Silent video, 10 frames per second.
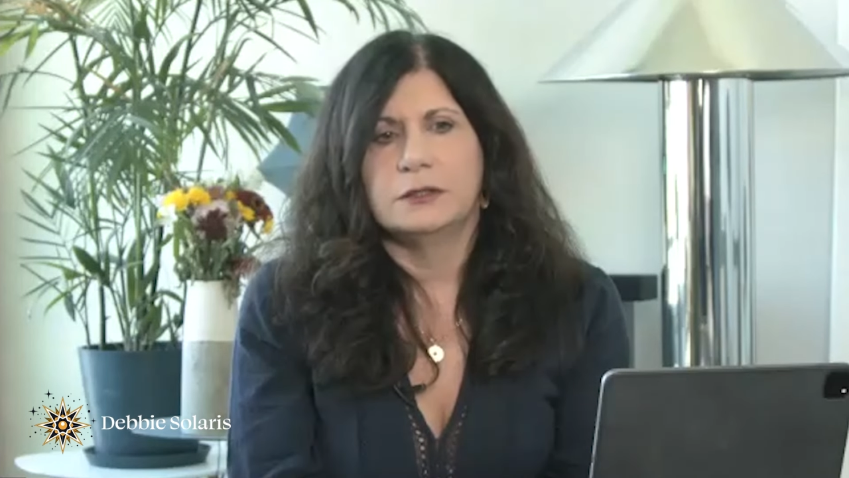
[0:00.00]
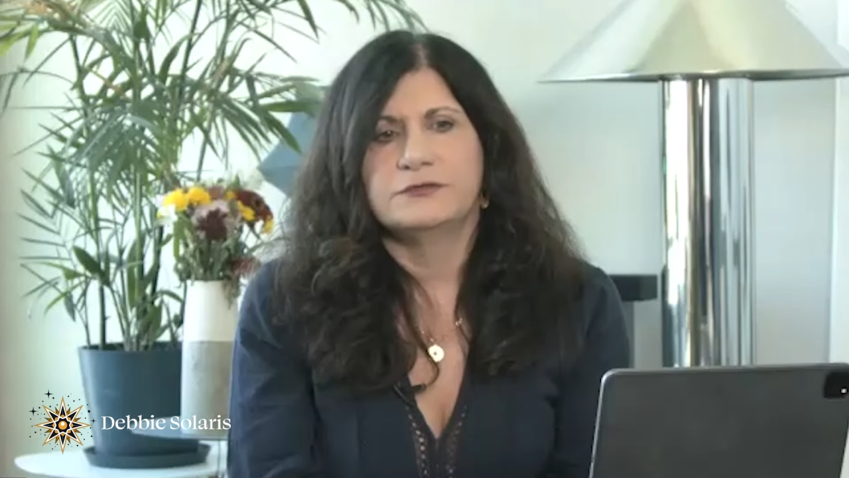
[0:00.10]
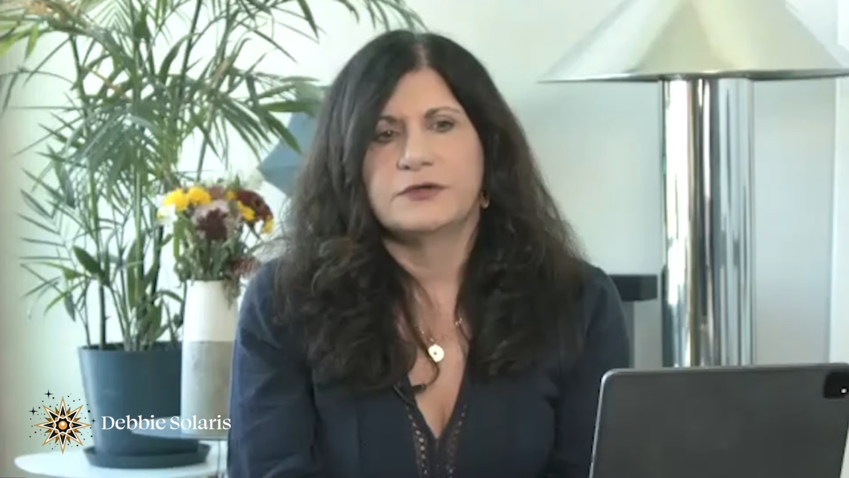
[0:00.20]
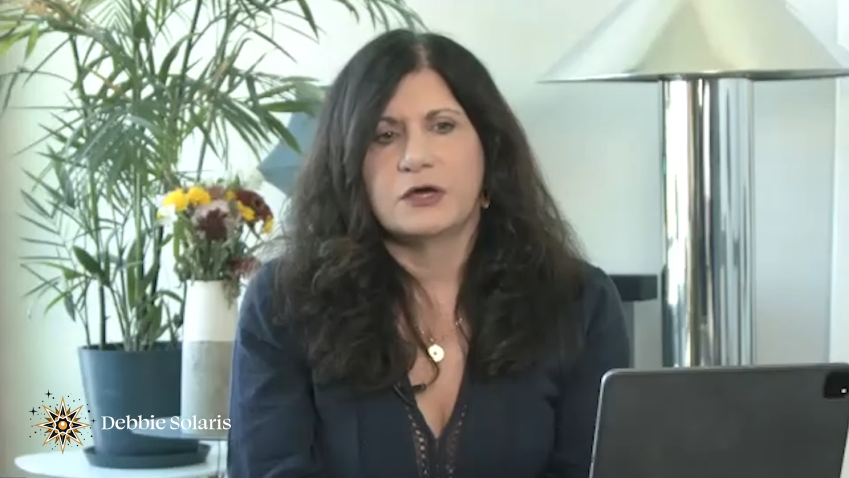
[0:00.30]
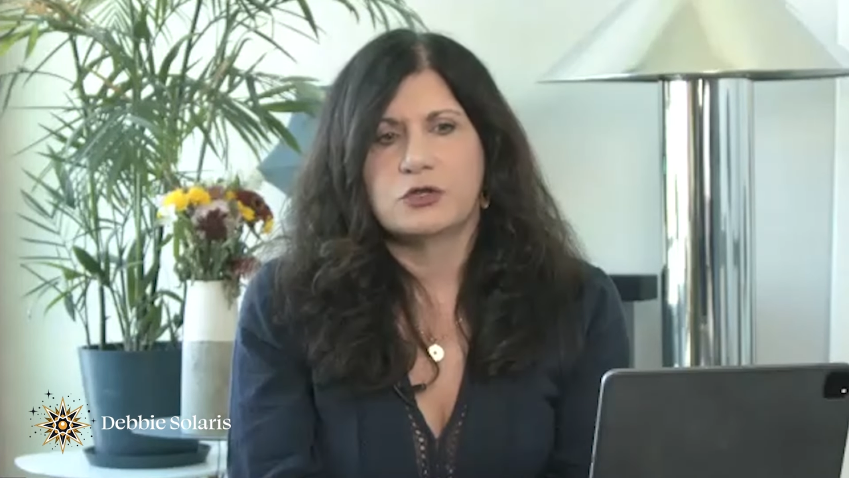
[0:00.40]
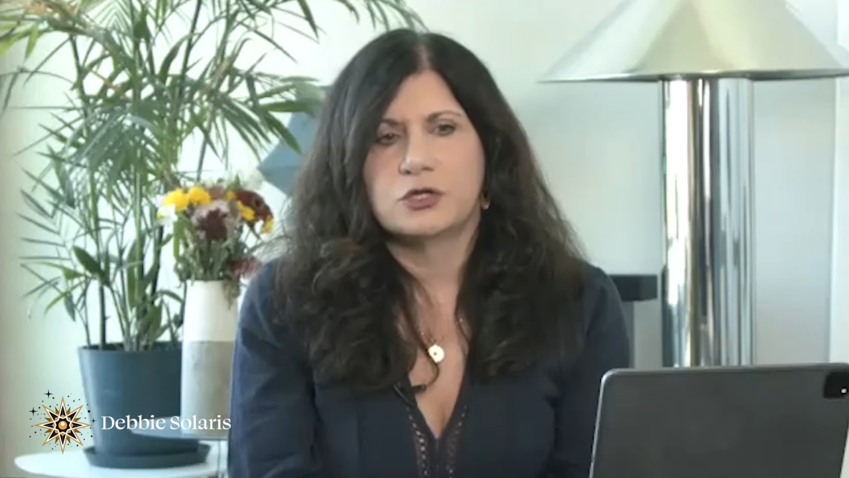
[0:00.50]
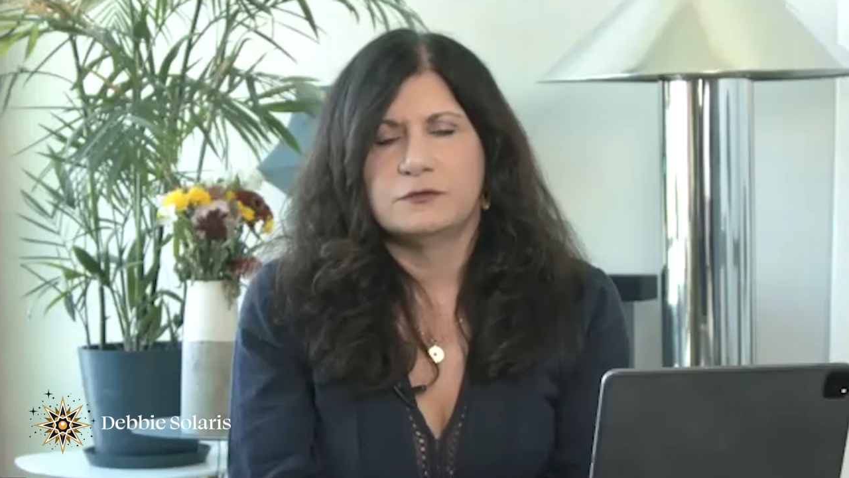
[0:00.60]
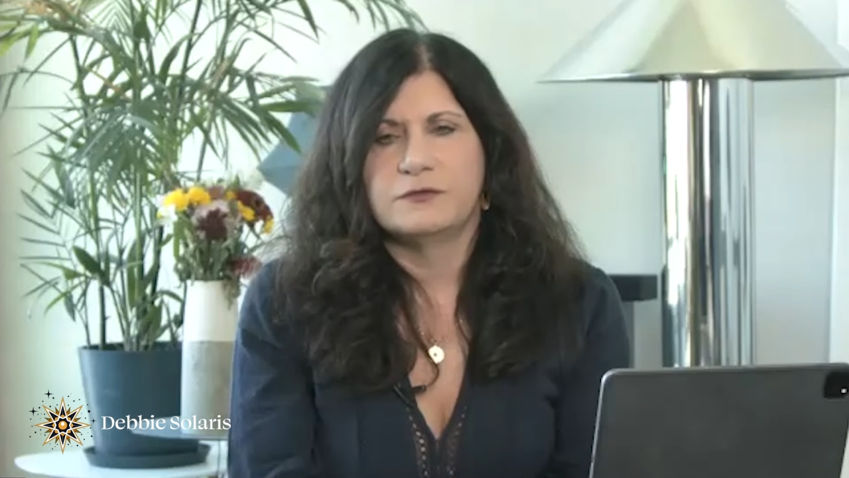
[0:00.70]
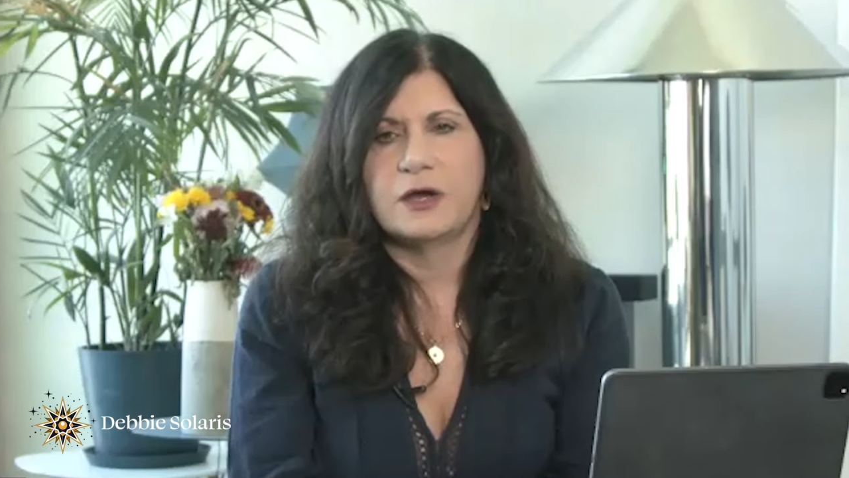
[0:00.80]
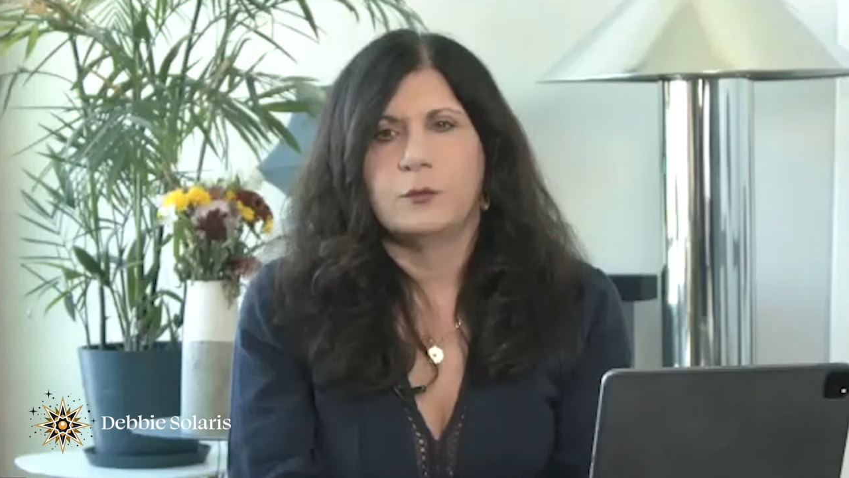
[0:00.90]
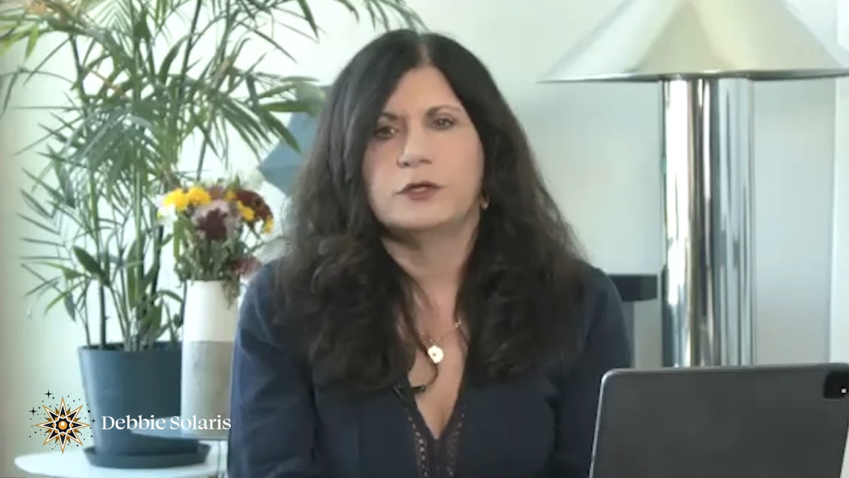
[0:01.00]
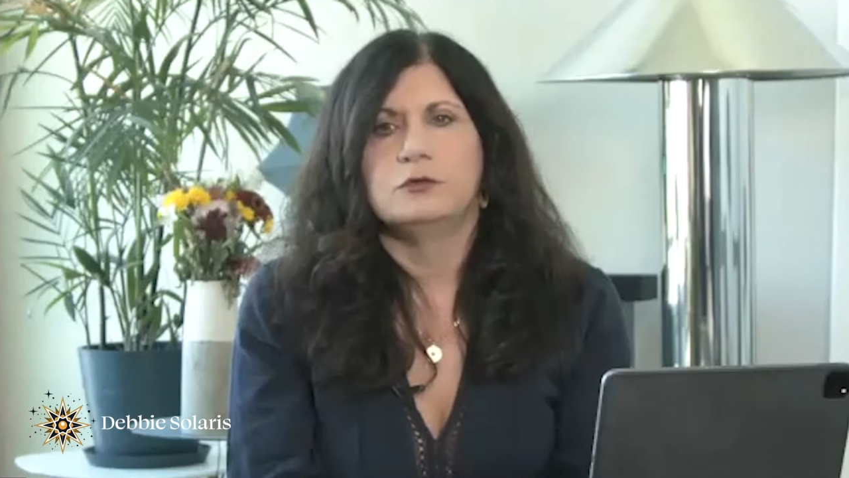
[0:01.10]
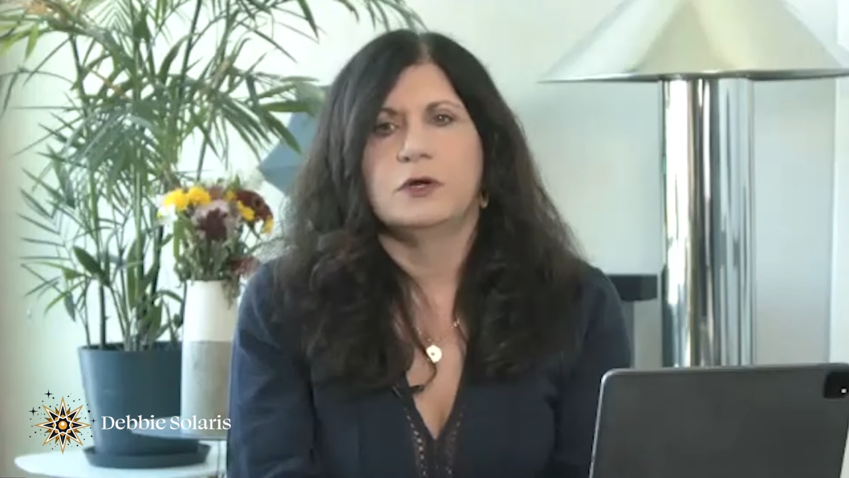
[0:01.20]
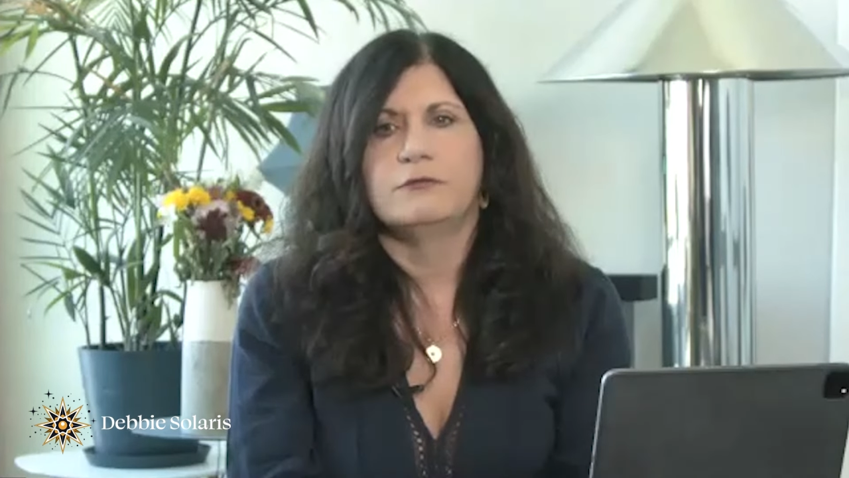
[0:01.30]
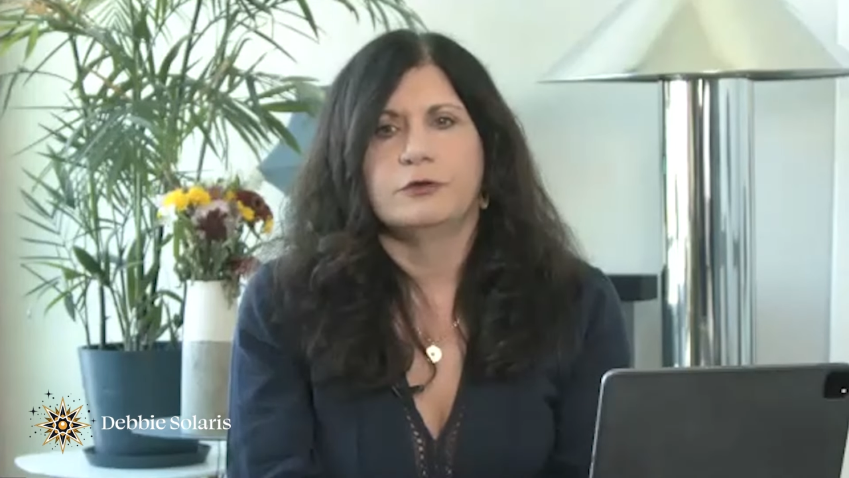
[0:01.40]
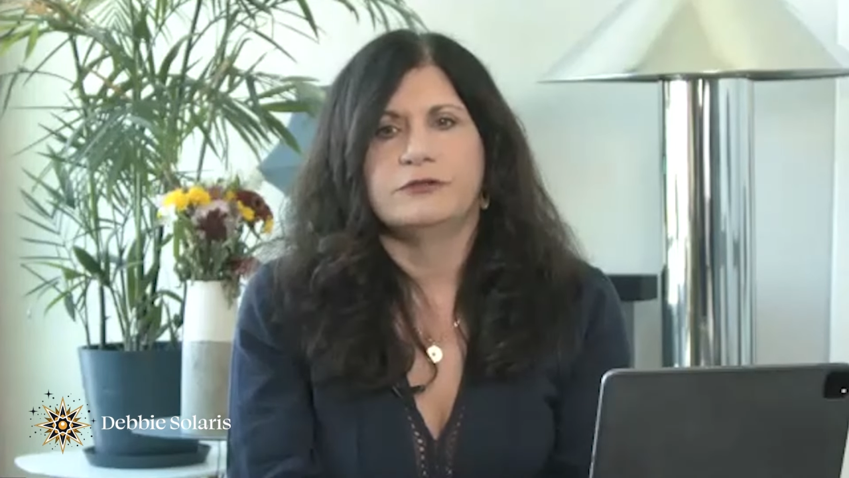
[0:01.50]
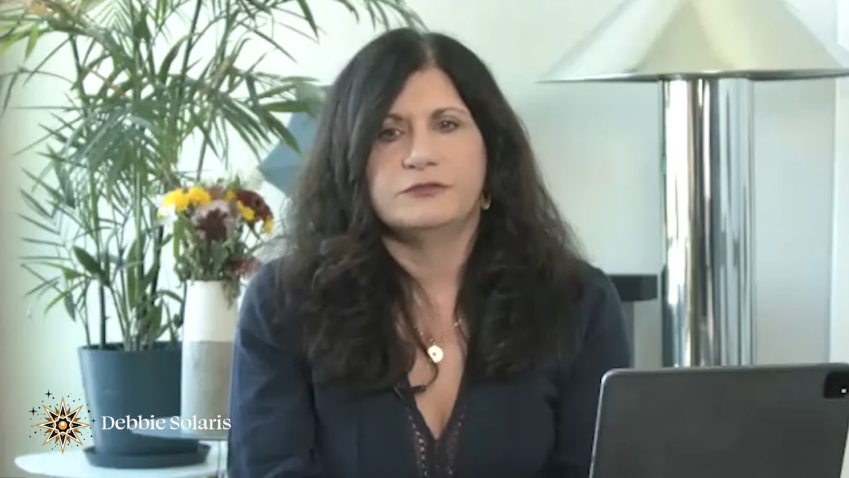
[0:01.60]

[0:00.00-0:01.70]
sessions that we do every